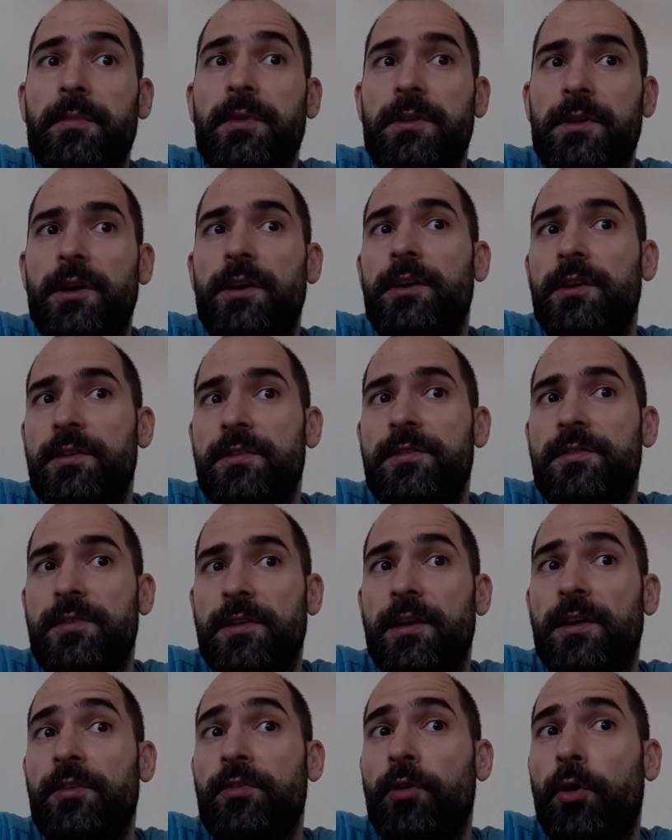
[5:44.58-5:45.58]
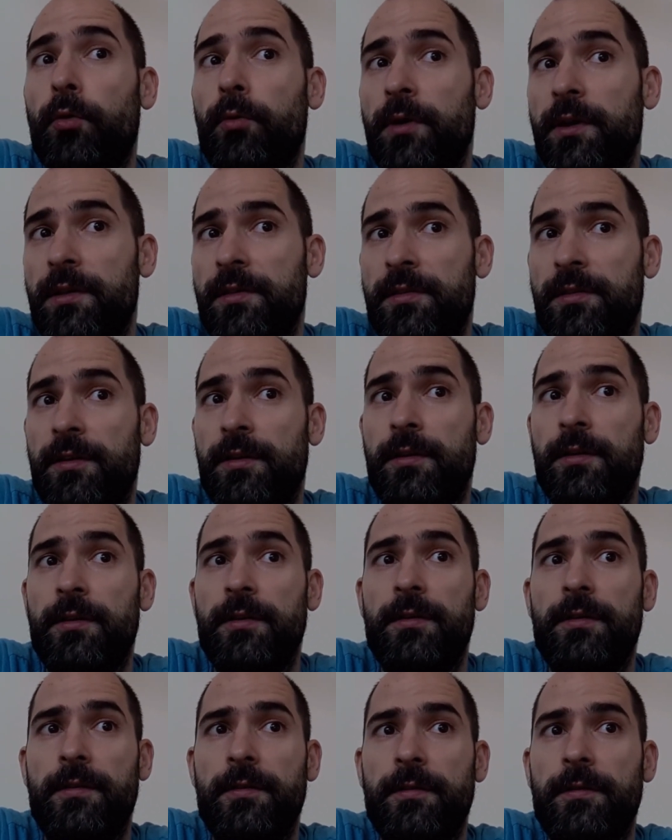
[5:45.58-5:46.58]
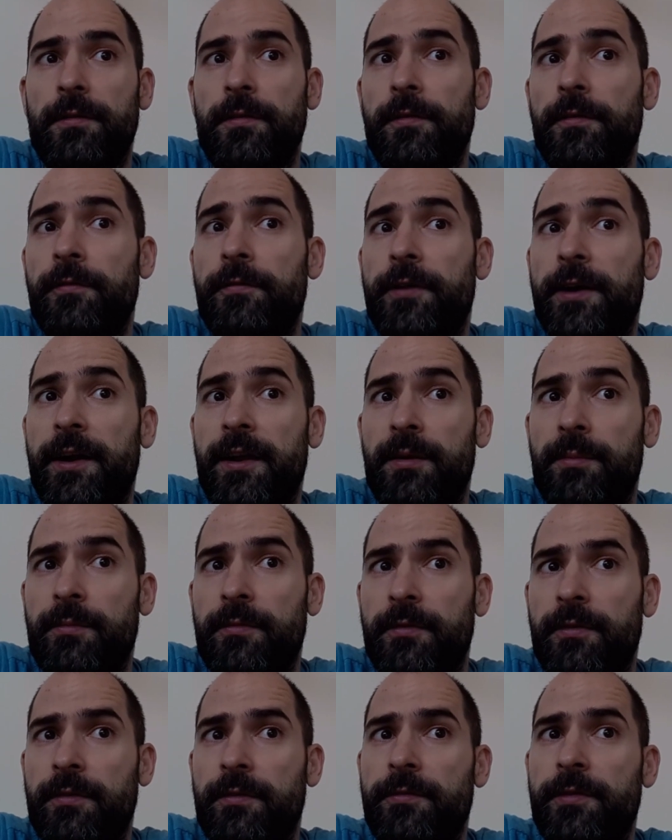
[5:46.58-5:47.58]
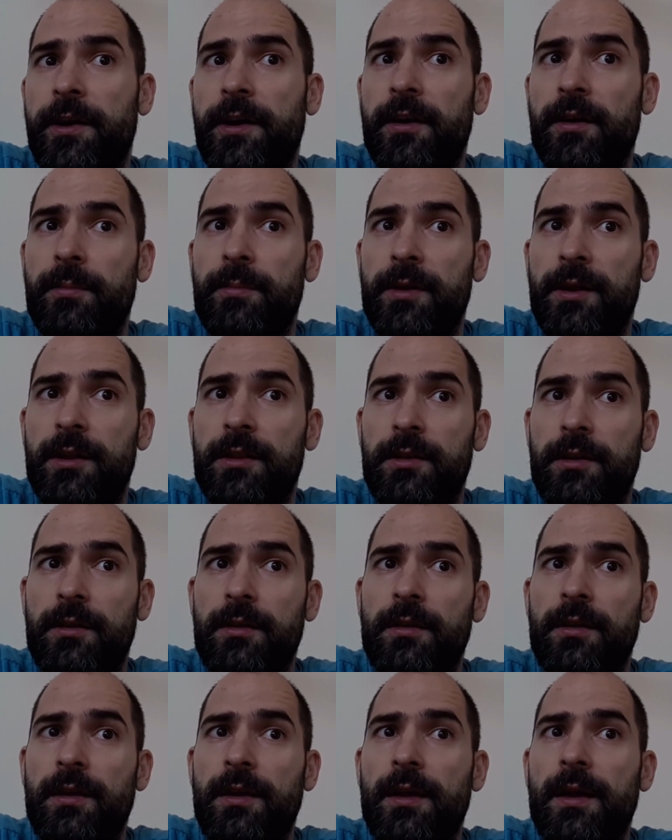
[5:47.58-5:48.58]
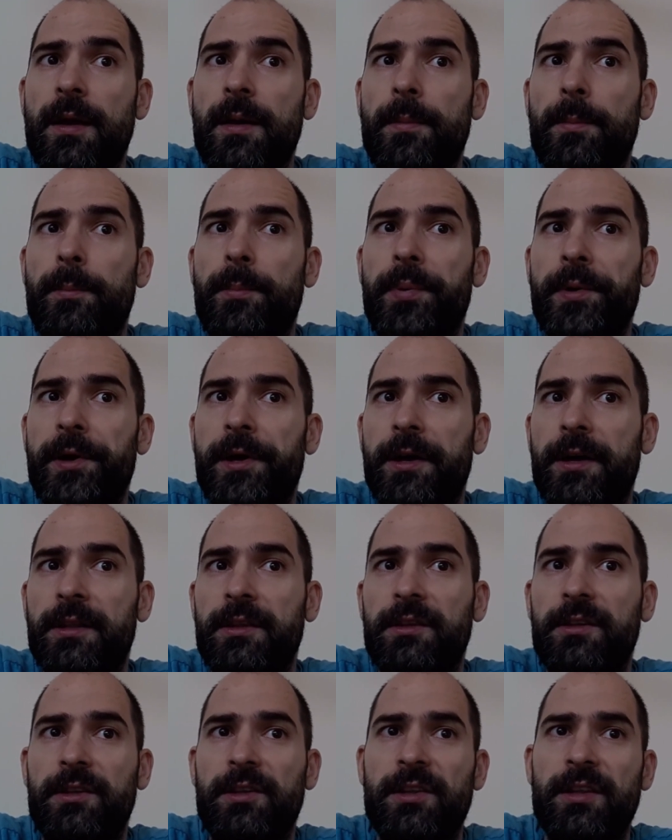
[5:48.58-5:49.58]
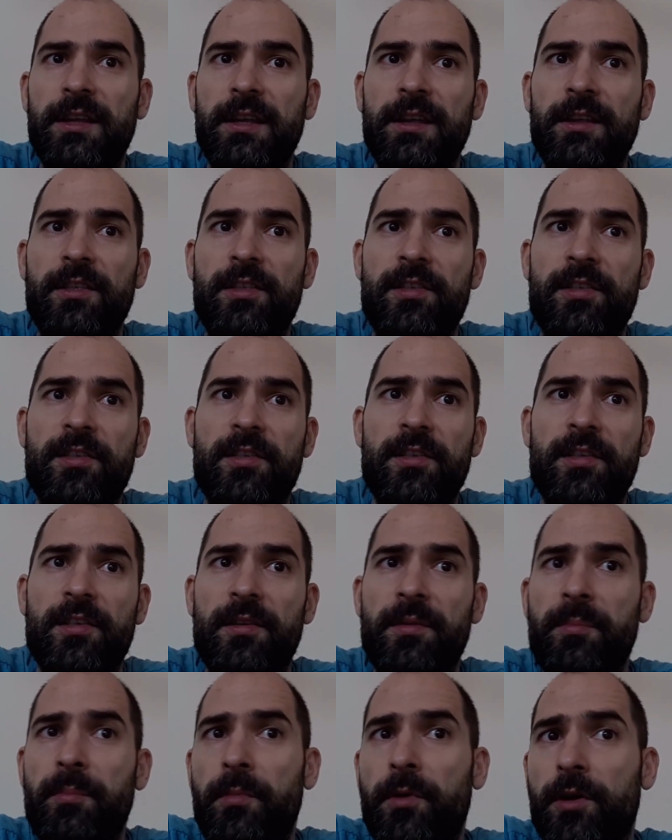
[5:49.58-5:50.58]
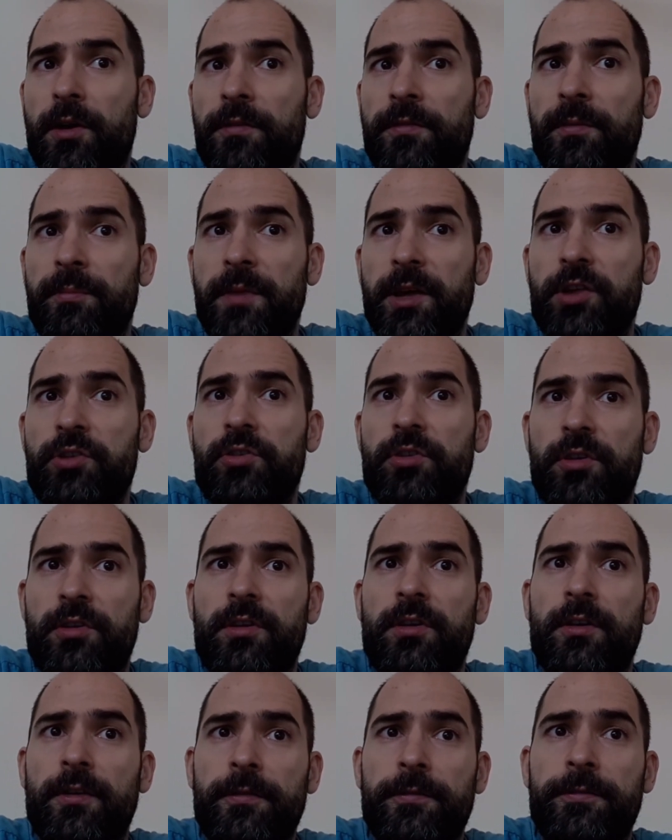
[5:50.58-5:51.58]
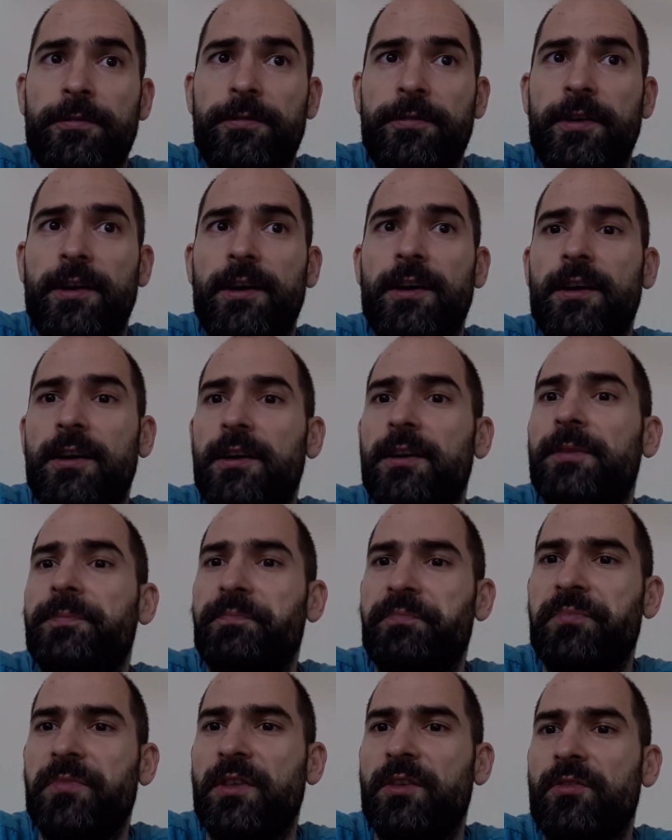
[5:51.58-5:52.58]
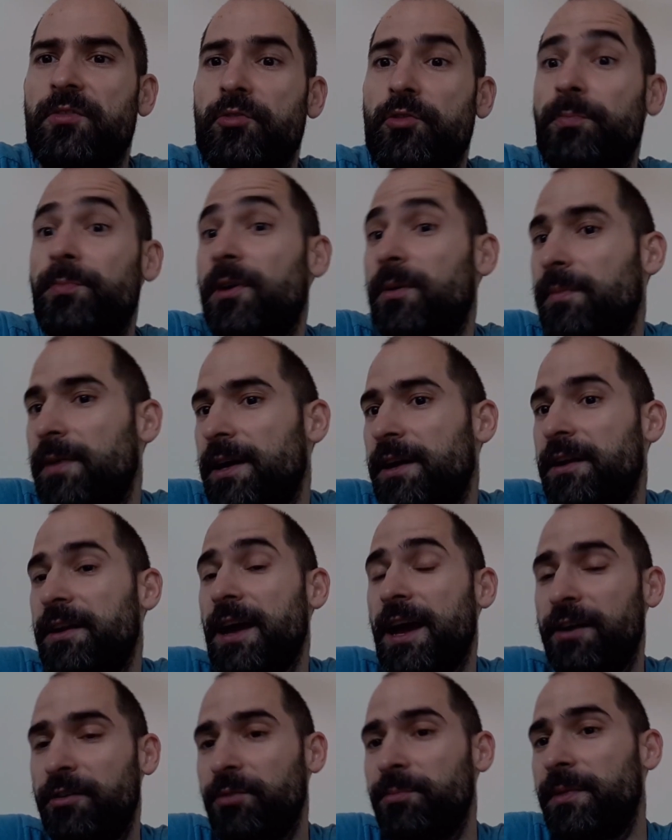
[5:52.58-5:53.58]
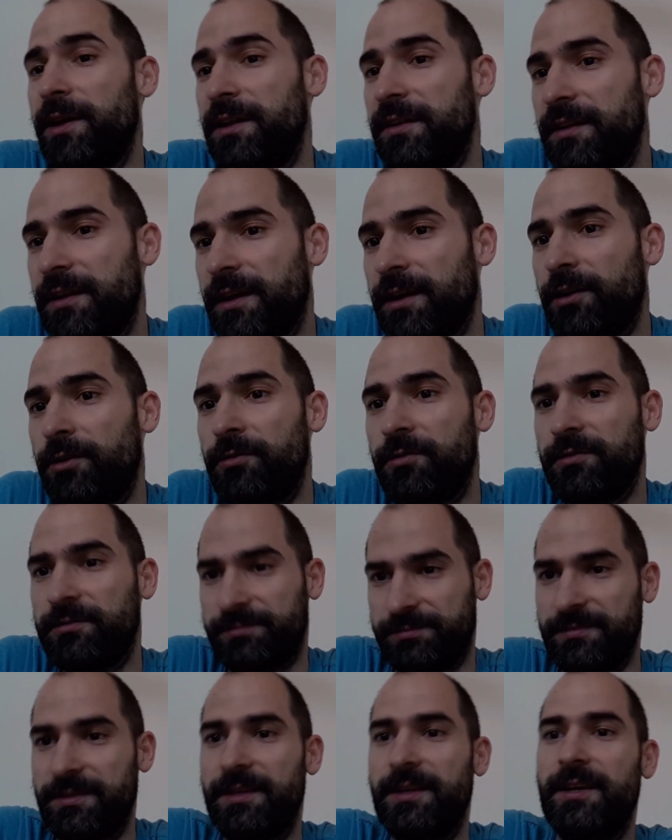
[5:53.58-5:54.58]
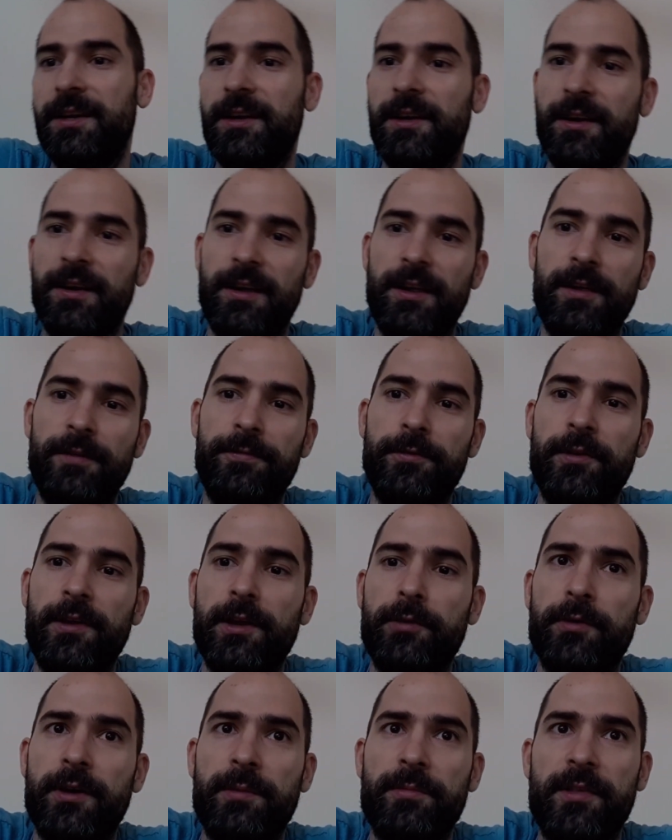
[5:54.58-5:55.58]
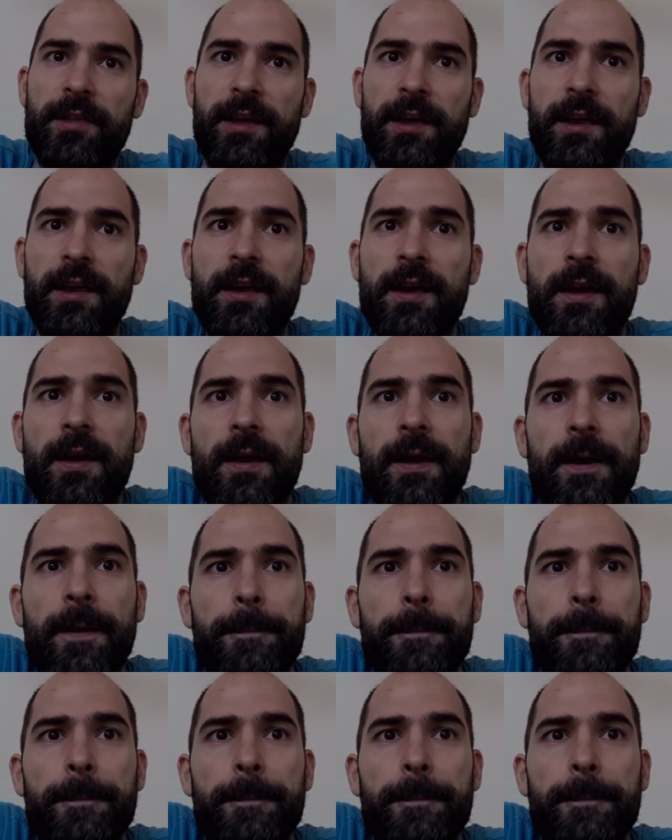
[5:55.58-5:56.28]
There is, as always, variability, but it's more of a mixture of Superman and Iron Man now, if you get what I'm saying.